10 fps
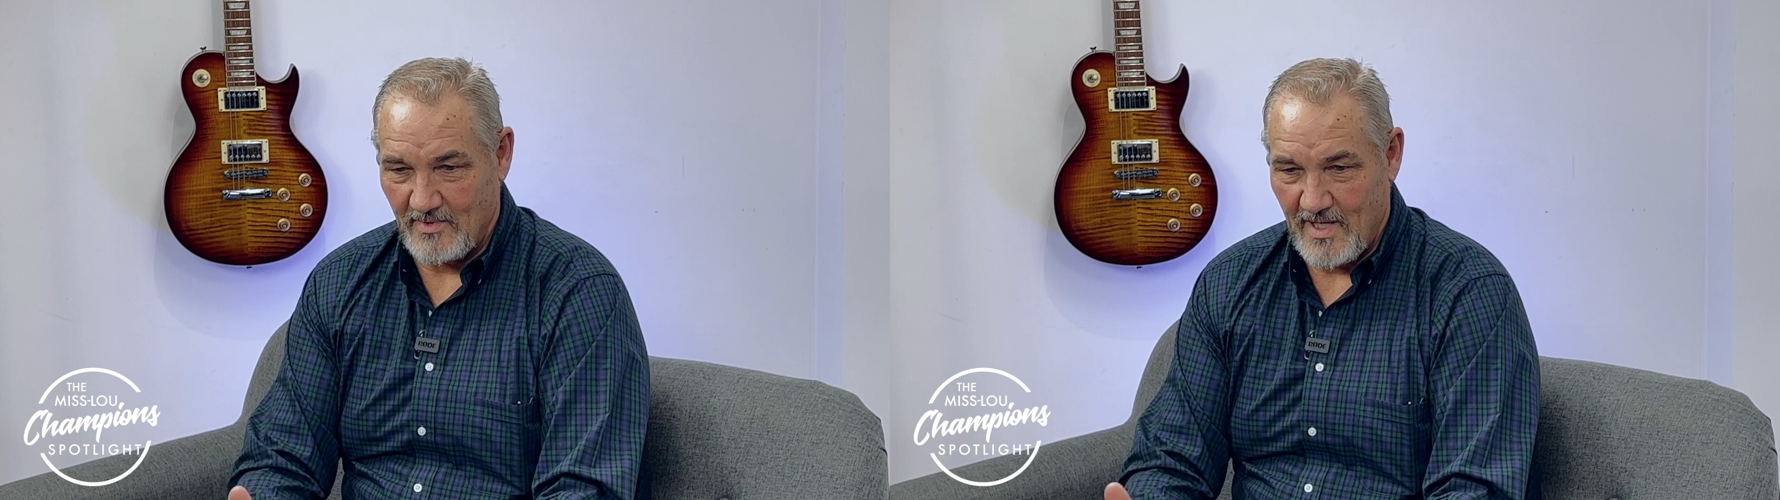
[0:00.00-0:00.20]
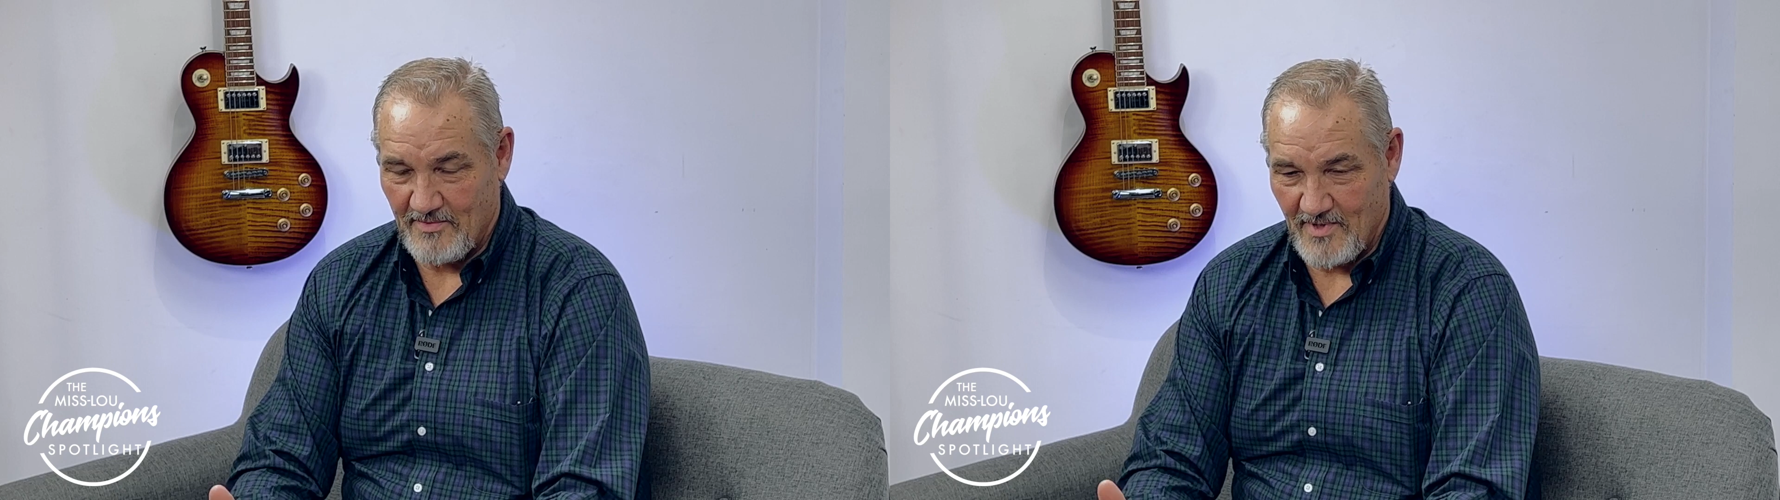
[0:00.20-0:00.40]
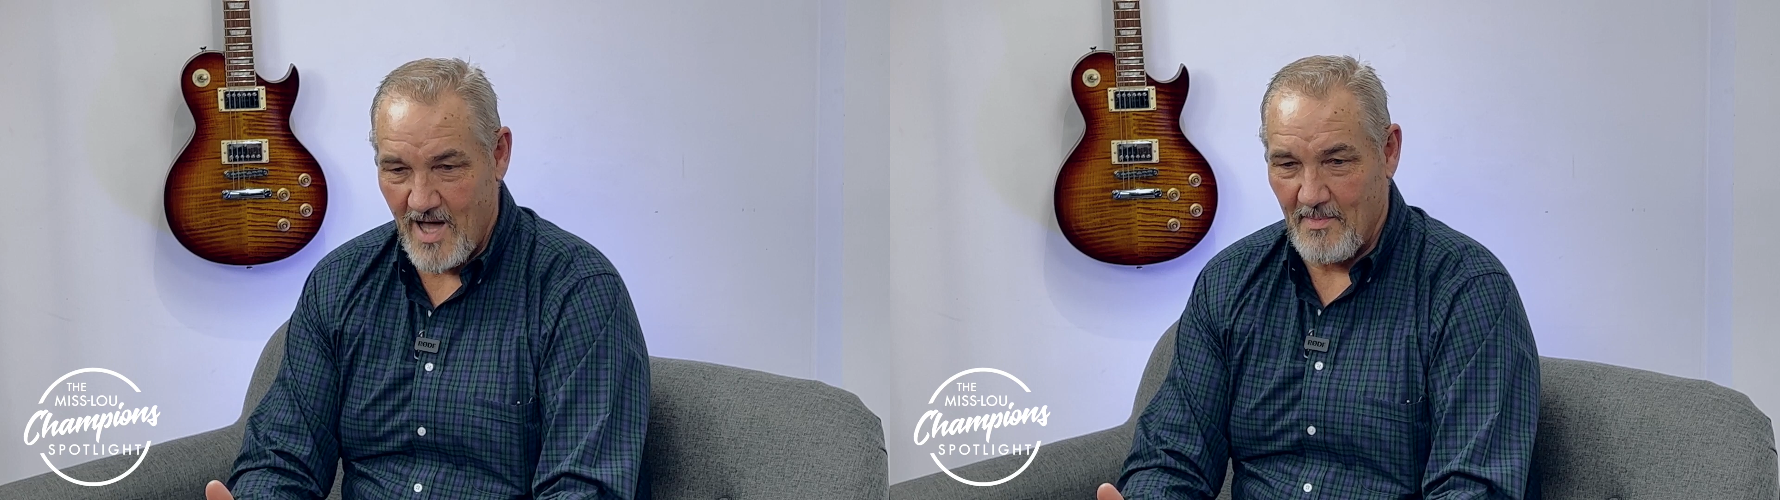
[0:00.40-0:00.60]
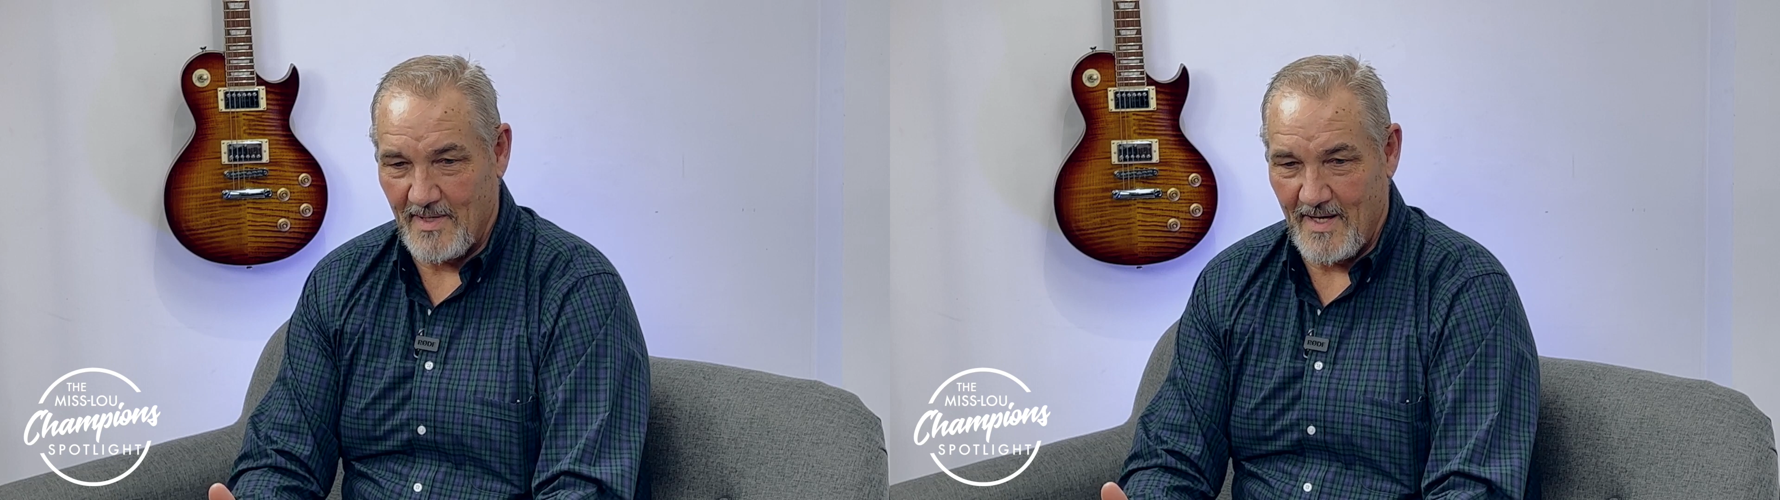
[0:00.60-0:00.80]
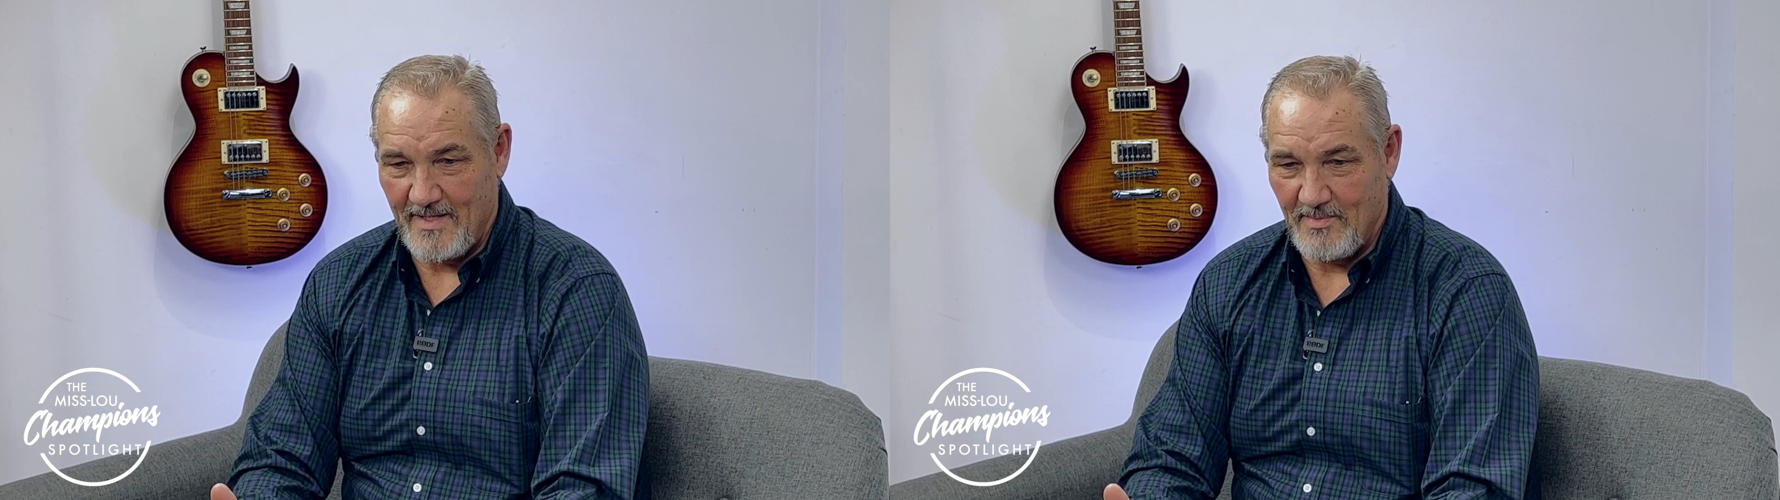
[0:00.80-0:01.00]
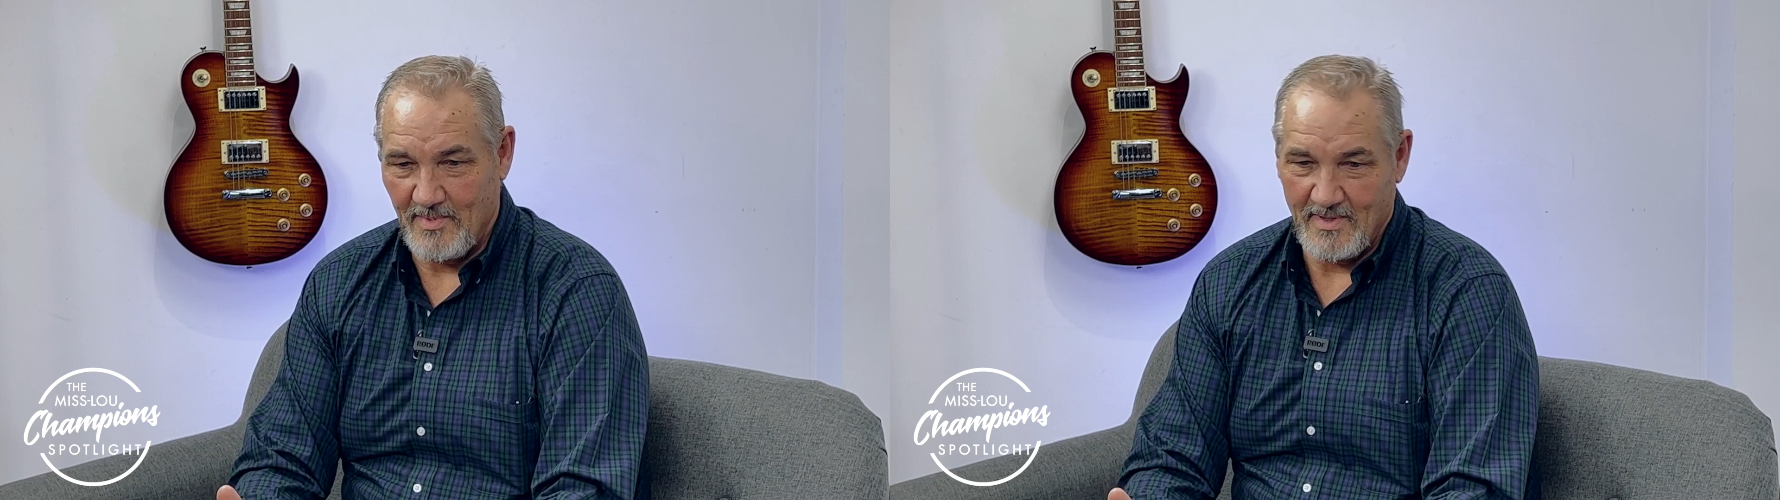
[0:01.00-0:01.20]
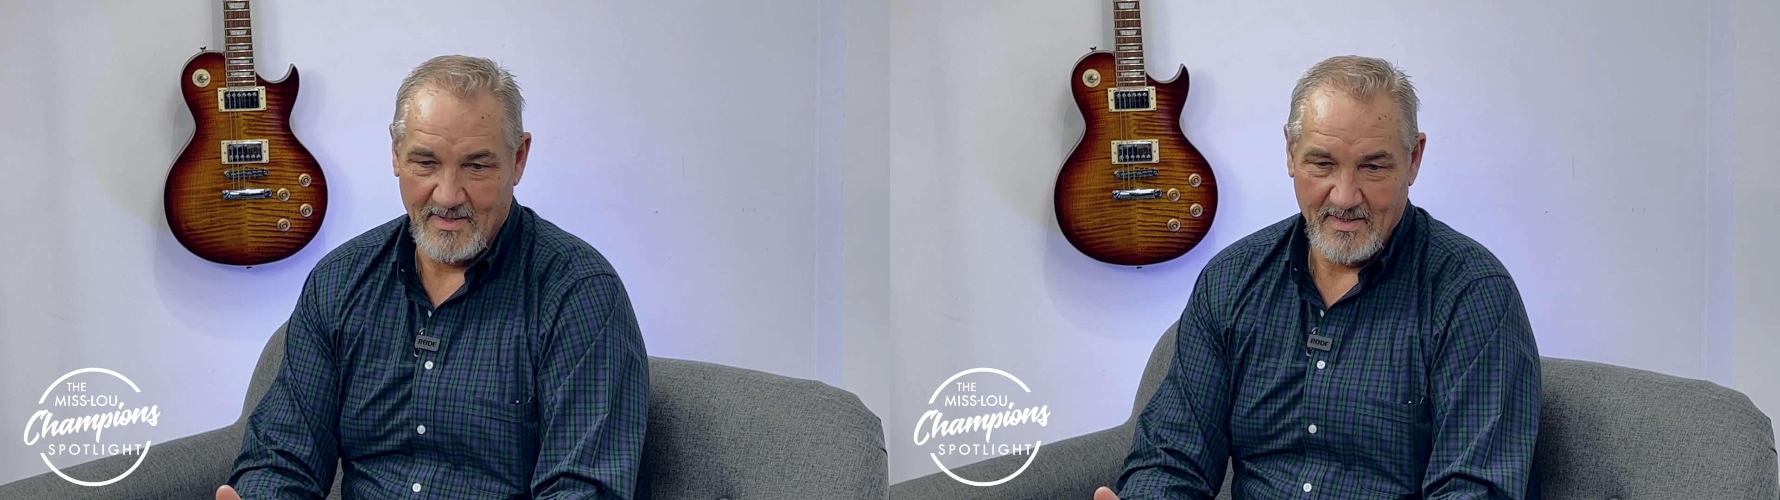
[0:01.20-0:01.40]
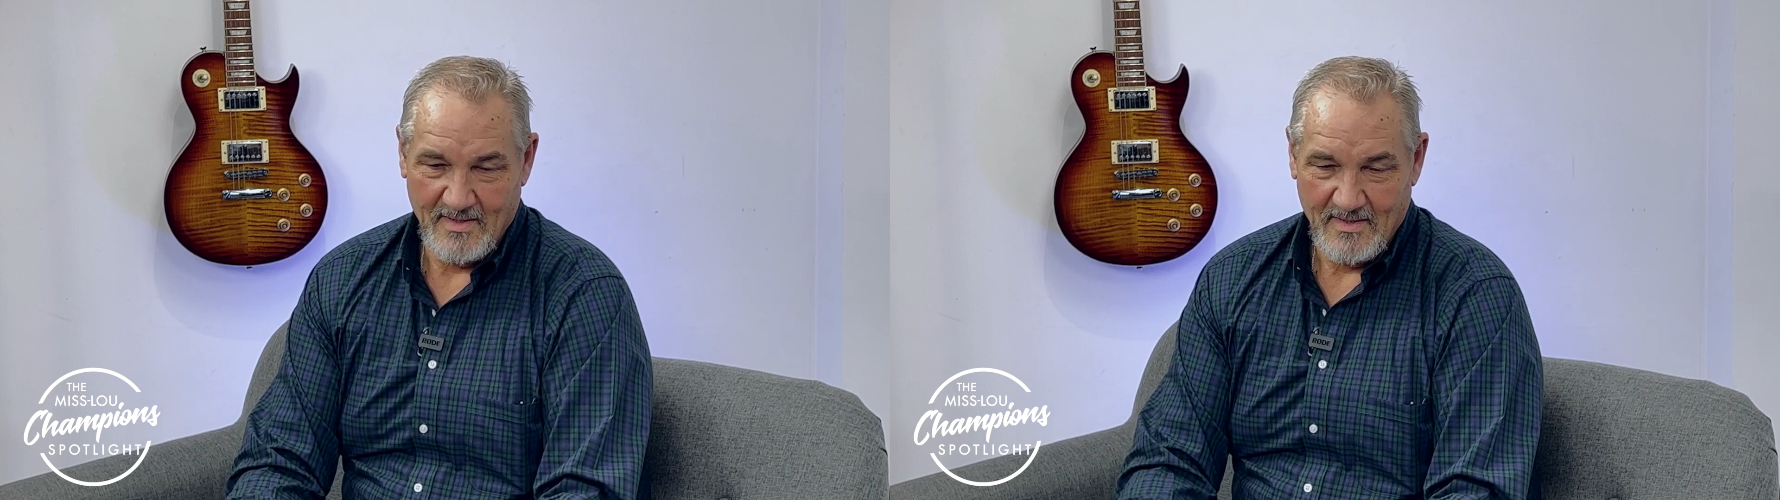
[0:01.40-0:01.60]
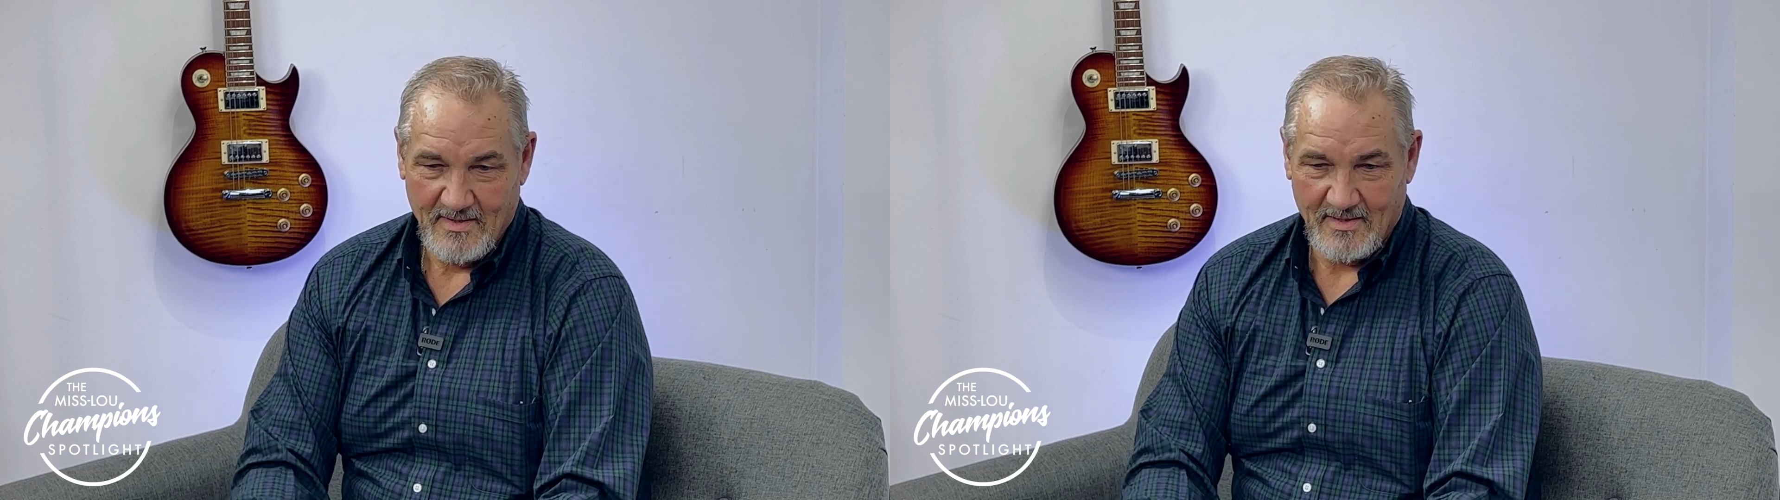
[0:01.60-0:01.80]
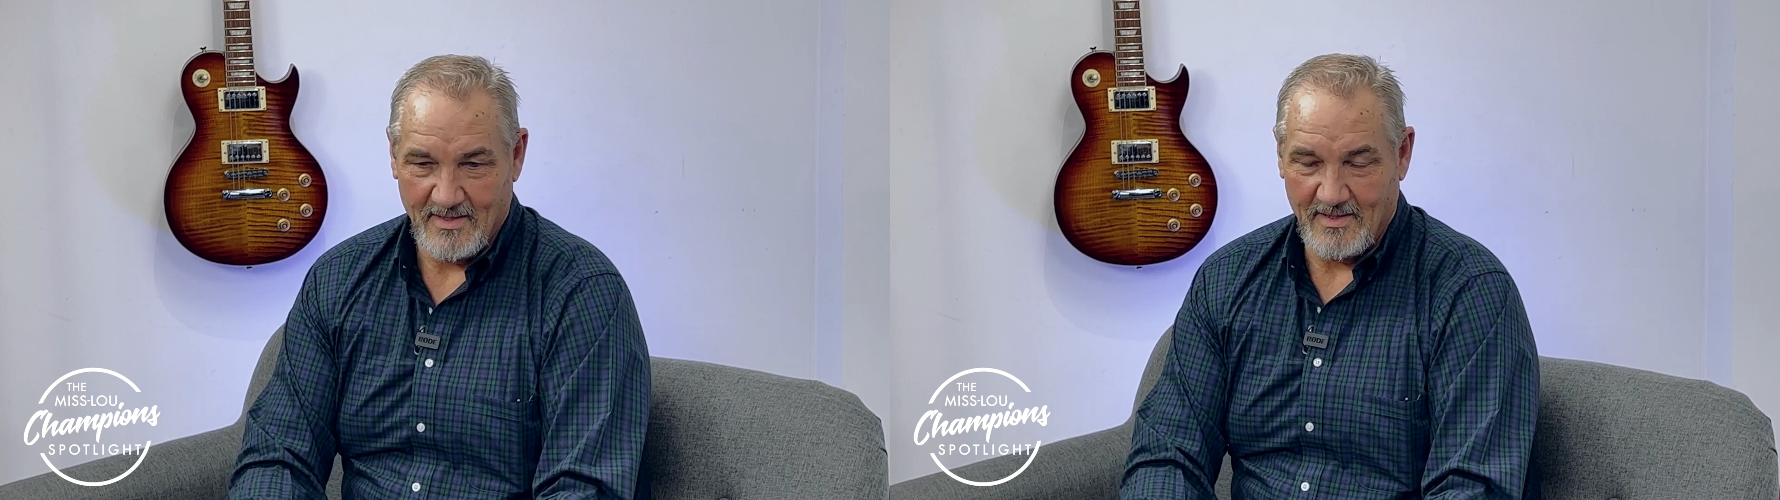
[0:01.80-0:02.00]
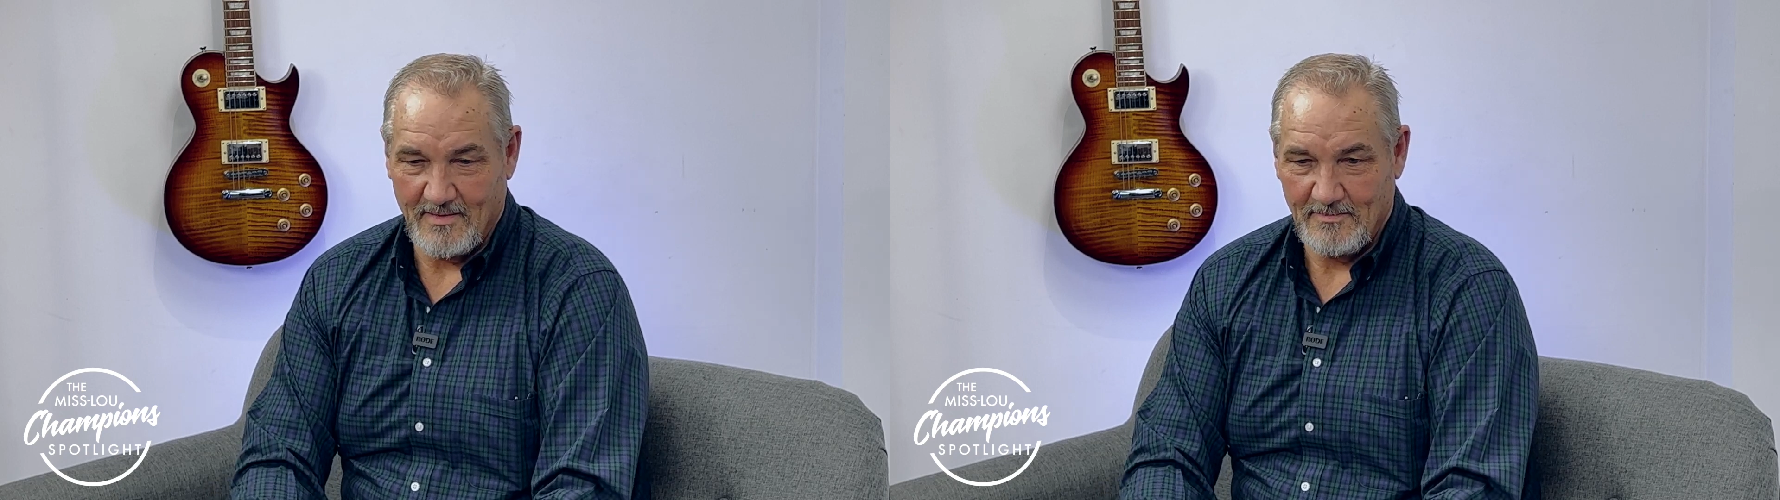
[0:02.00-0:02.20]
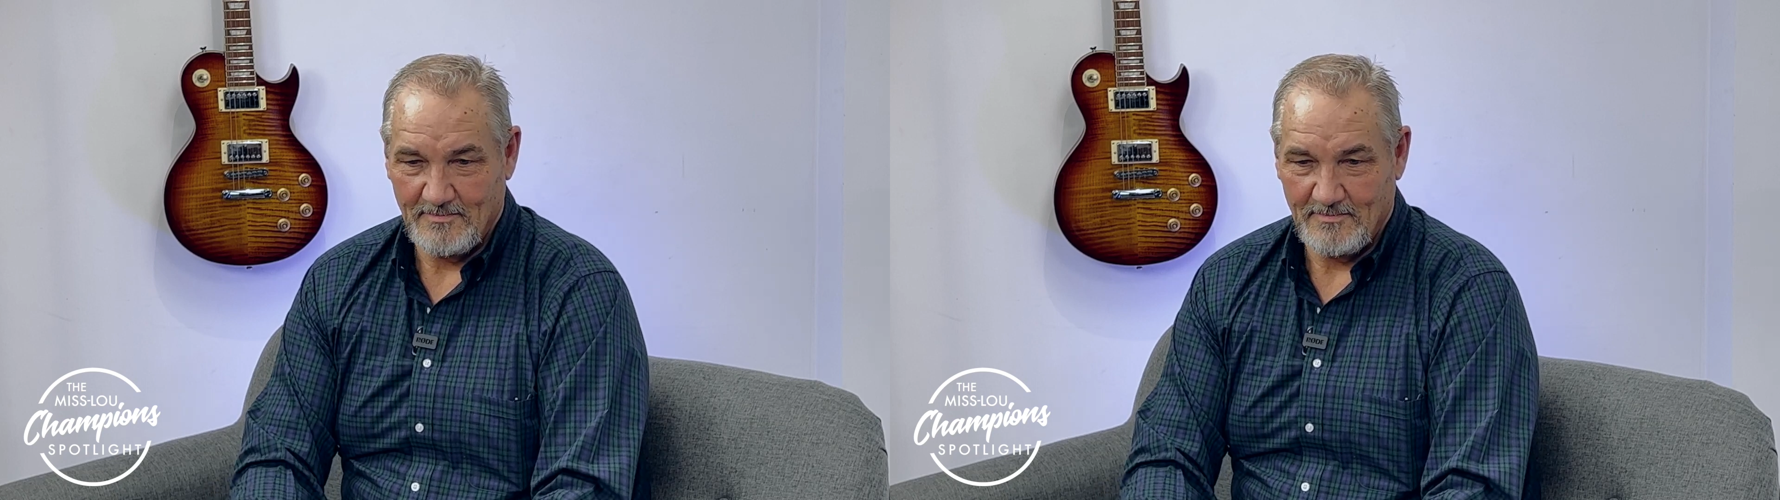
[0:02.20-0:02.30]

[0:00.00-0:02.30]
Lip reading: I was nominated, but I